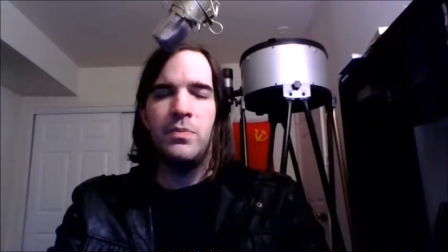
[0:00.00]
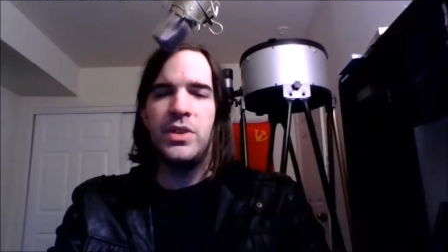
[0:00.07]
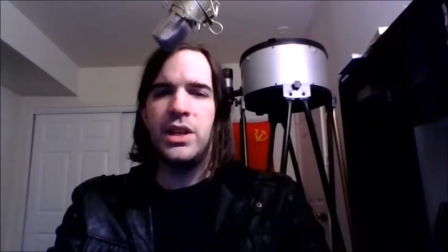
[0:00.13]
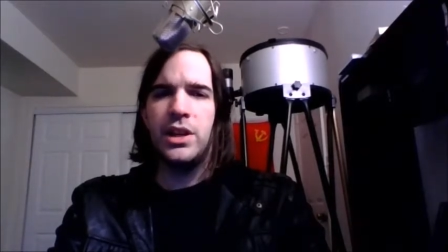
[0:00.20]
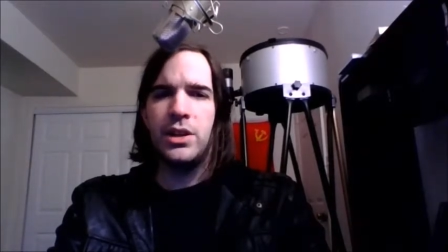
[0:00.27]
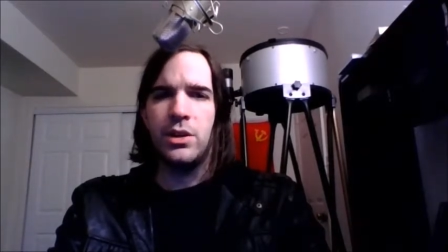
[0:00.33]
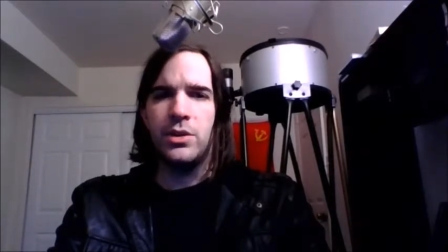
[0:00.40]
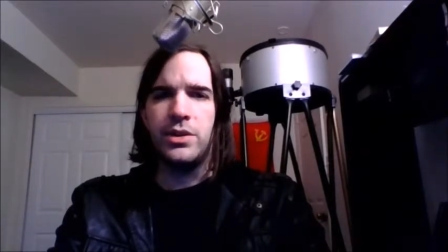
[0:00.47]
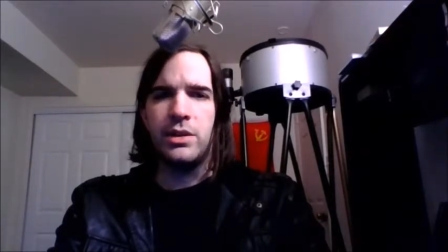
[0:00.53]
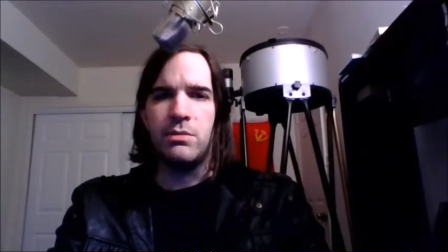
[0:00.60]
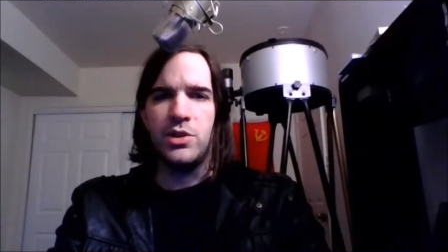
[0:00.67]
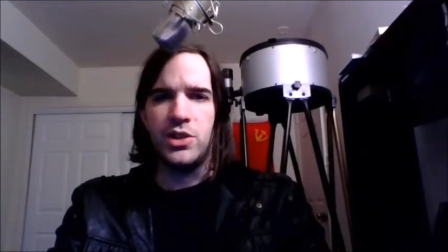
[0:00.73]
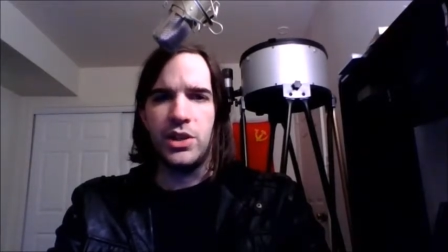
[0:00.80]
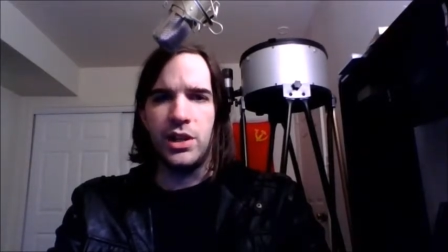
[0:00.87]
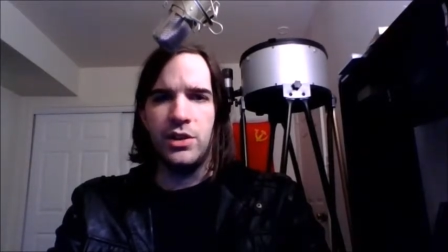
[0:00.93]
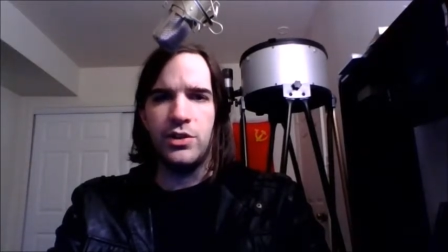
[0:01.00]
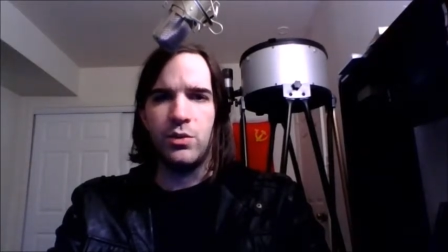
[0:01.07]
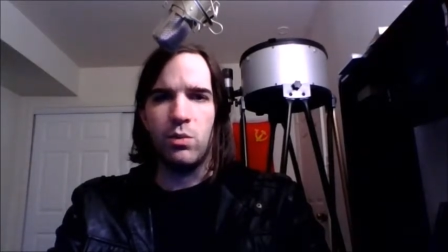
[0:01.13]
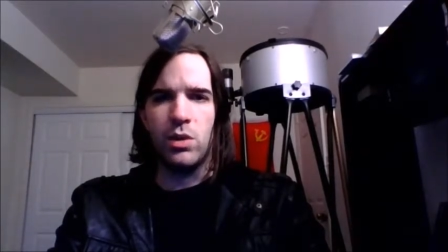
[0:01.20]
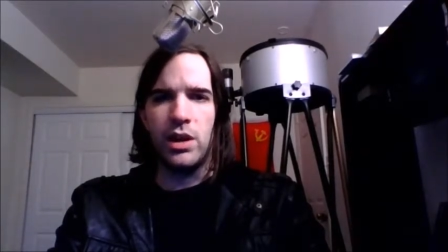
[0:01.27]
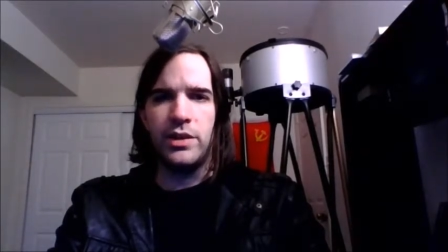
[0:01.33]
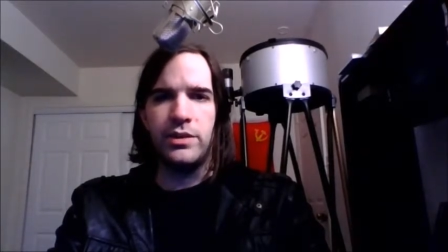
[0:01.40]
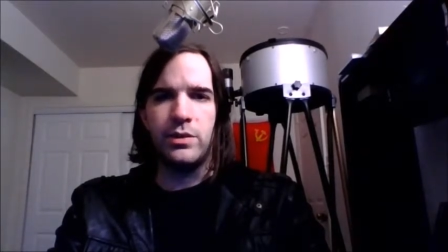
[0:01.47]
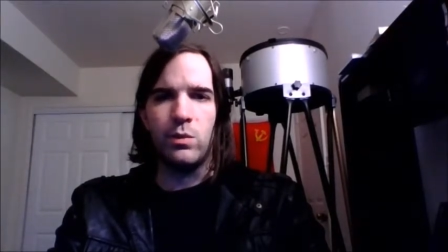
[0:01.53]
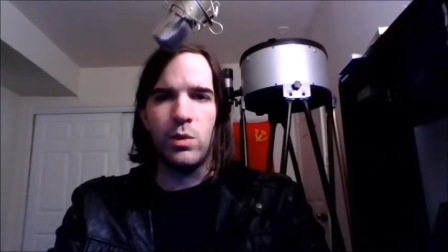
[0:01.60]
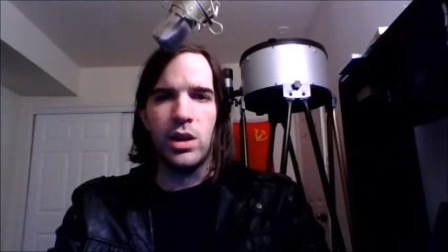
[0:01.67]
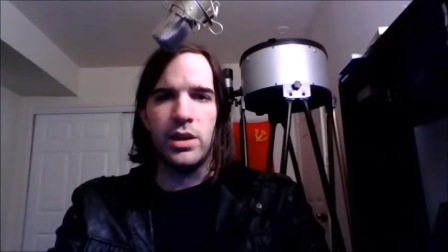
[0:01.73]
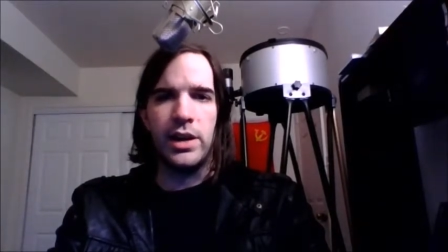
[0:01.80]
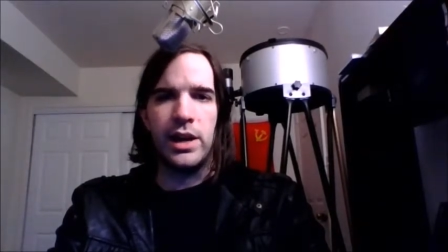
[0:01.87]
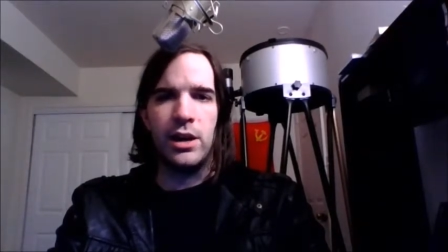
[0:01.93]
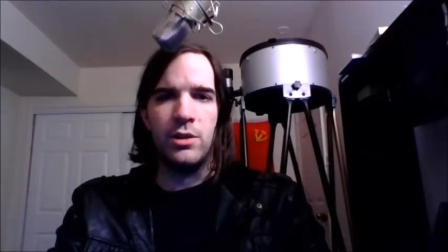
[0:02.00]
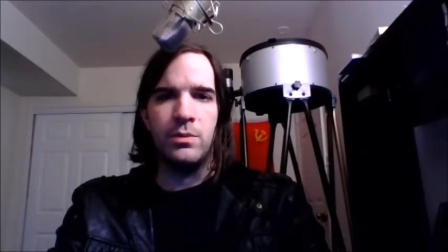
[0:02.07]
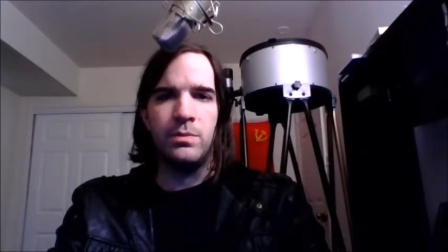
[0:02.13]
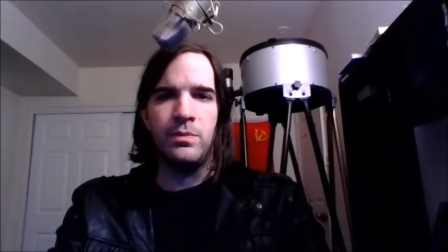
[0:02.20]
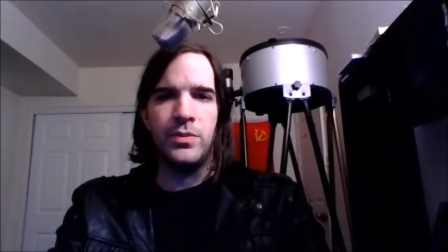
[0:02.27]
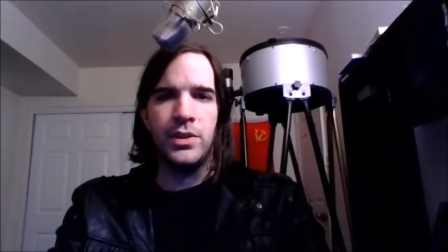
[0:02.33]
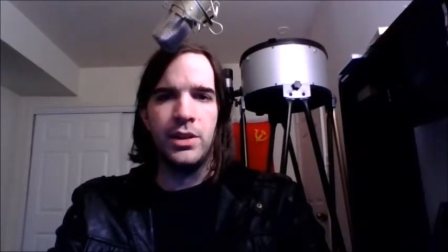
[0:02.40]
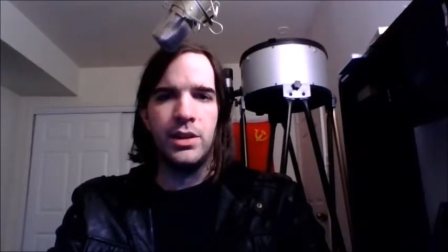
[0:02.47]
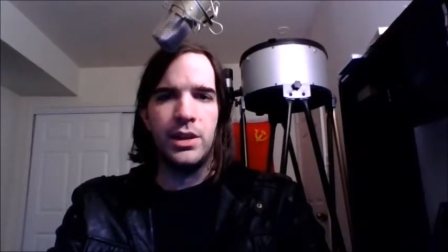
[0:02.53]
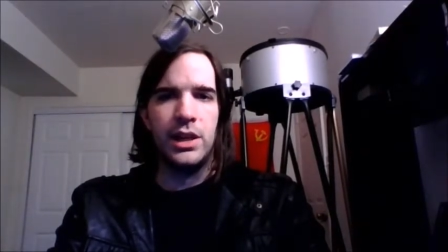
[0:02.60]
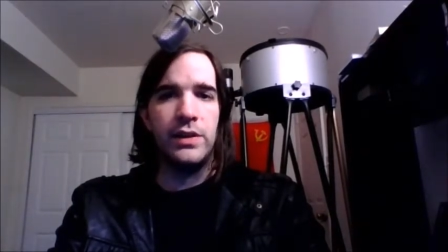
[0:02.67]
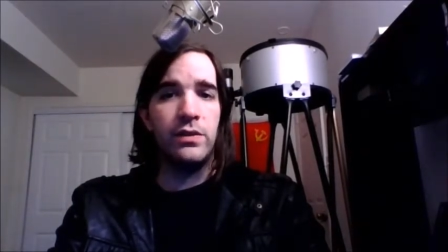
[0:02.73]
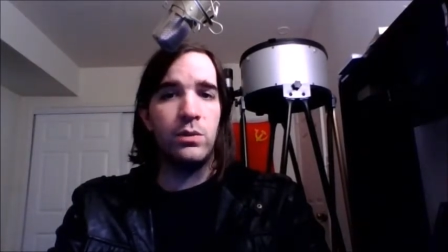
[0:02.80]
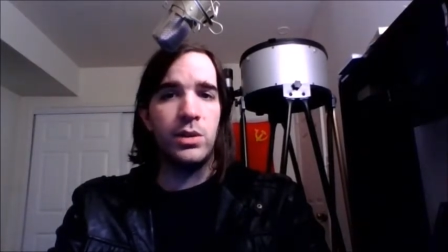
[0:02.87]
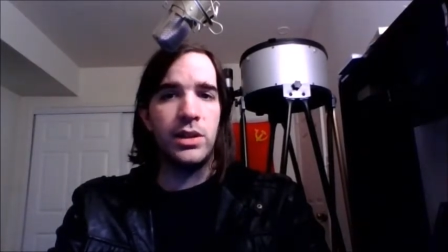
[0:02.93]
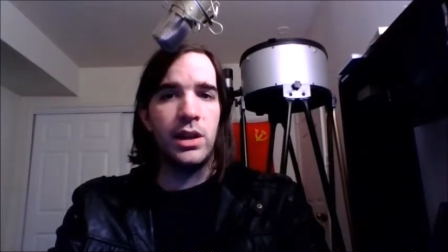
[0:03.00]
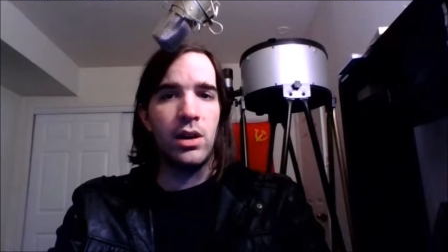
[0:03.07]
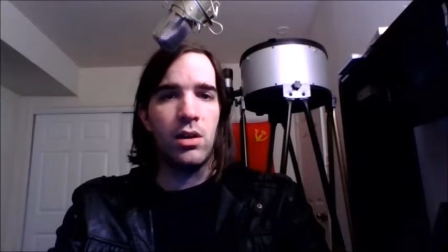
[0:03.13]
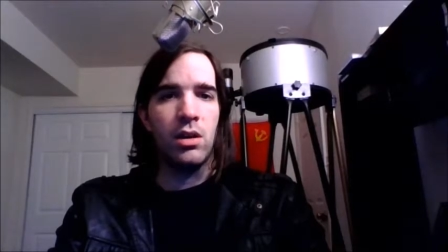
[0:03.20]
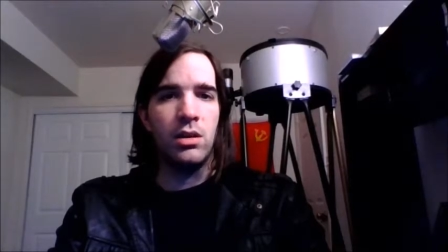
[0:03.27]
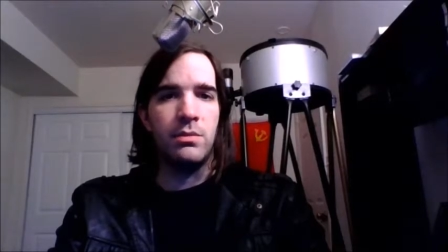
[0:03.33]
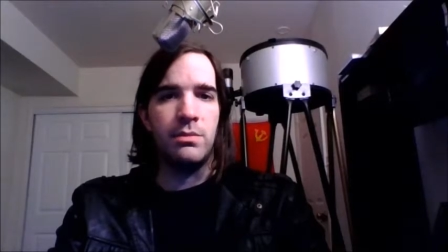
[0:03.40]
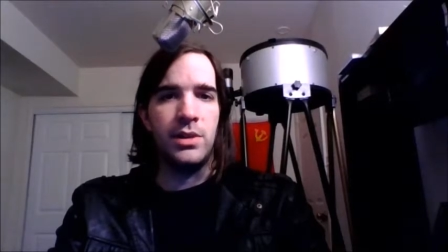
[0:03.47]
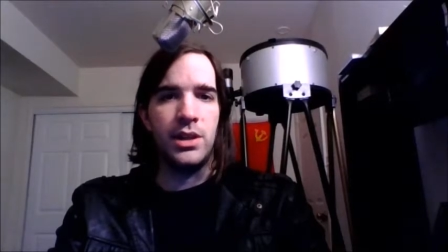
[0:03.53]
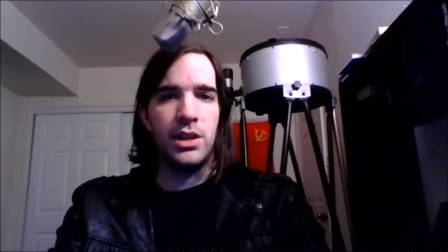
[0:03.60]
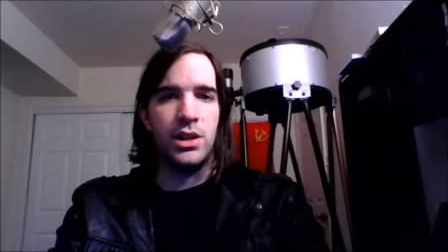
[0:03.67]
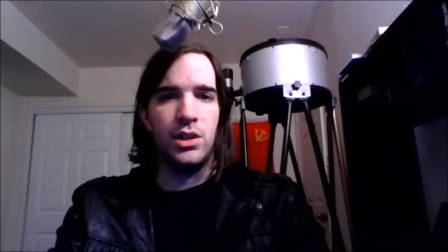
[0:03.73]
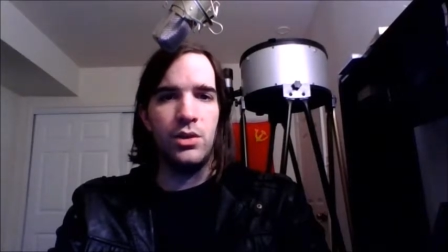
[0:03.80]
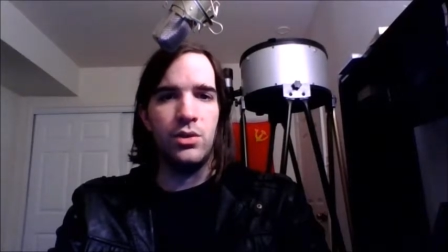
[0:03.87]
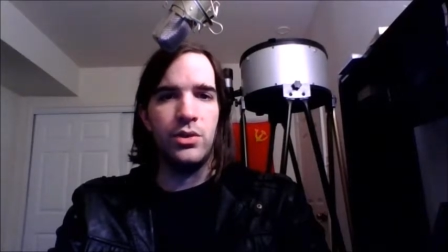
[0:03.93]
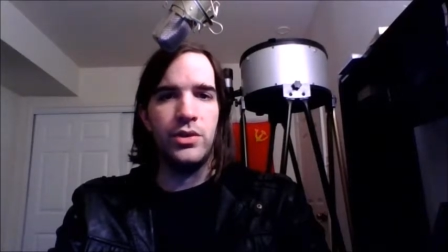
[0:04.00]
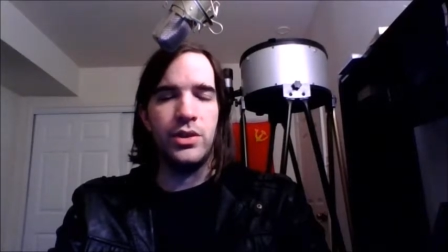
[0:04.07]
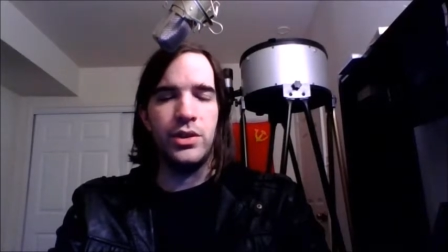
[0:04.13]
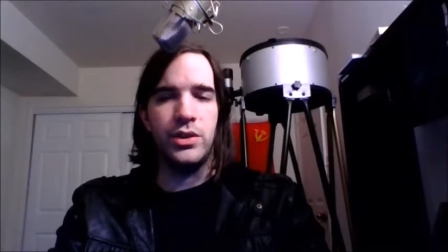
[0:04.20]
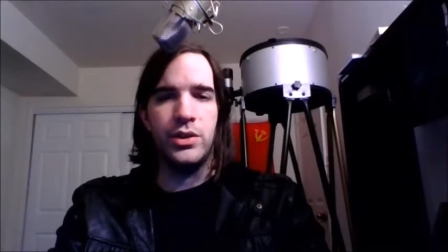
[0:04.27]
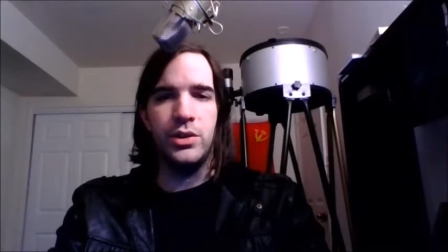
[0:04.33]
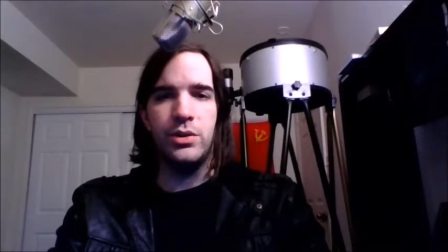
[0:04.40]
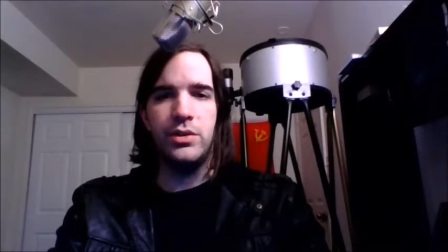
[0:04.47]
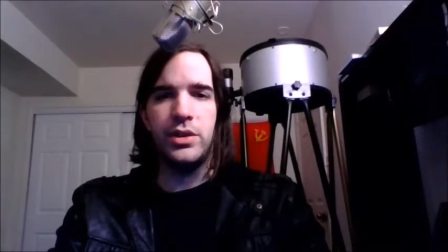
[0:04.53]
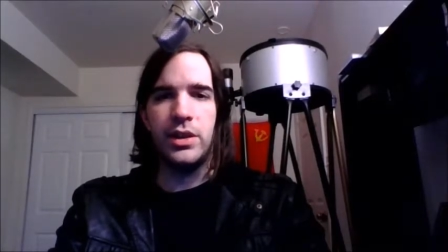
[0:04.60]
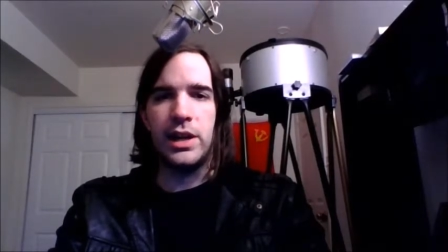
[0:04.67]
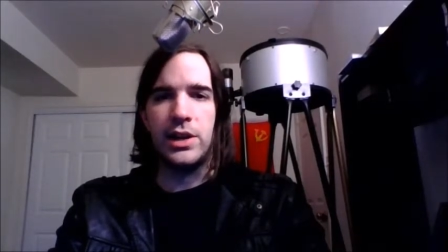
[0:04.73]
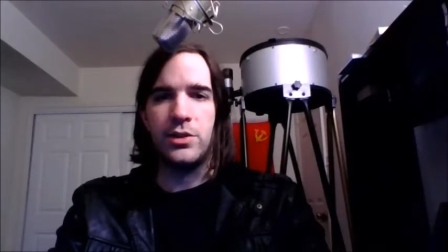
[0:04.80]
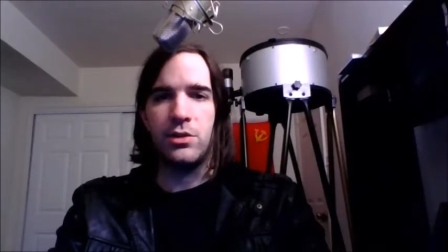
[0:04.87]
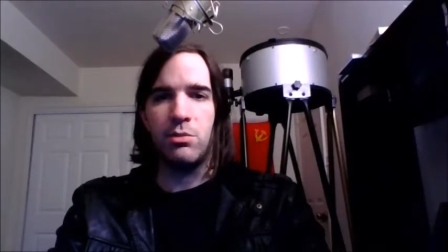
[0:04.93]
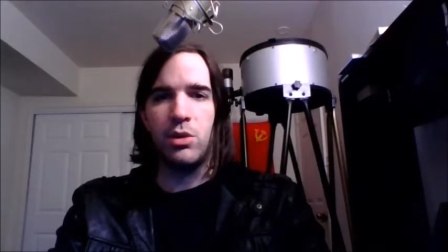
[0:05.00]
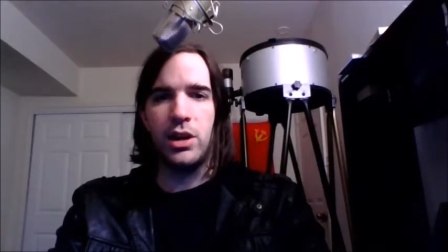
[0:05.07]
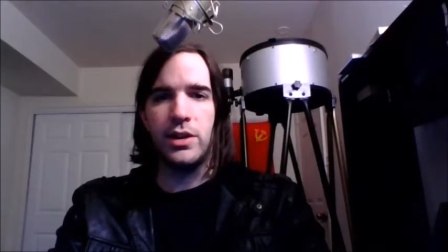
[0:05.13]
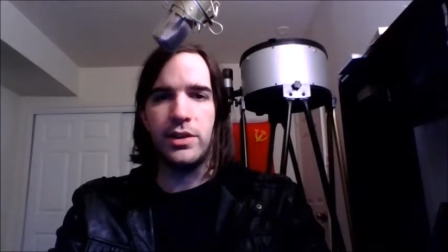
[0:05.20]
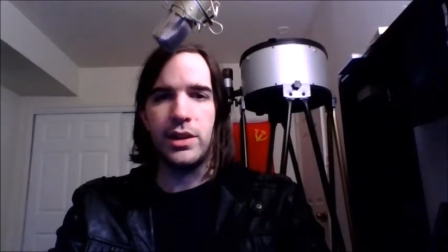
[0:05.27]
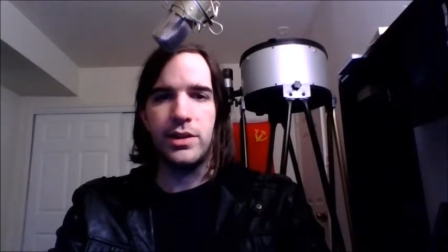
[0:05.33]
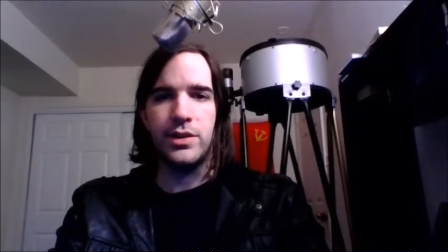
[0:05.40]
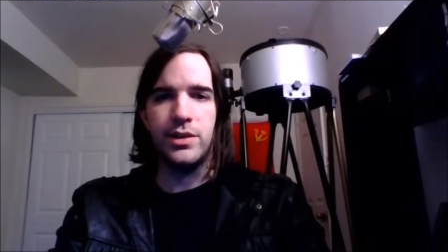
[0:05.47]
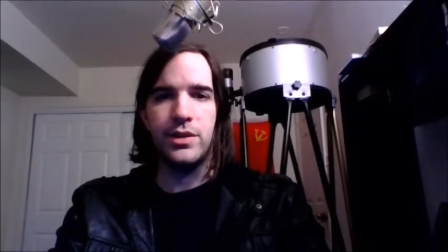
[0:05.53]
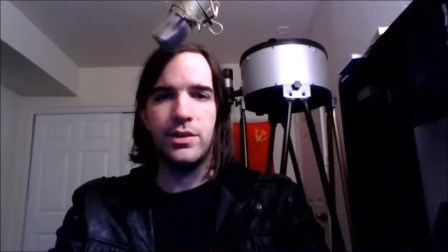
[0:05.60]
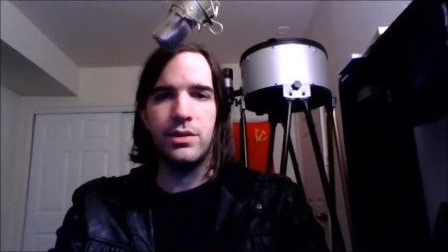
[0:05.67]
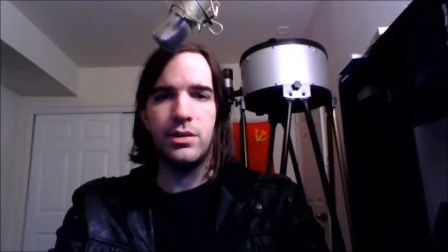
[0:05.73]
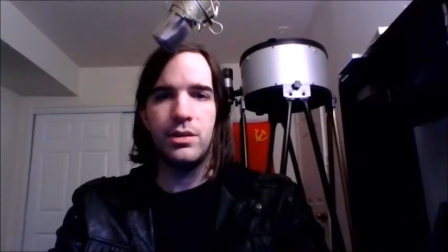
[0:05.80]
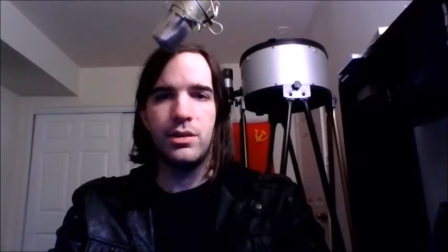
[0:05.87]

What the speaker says: He notes that machines rust and wear down, even when they aren't being used due to natural processes.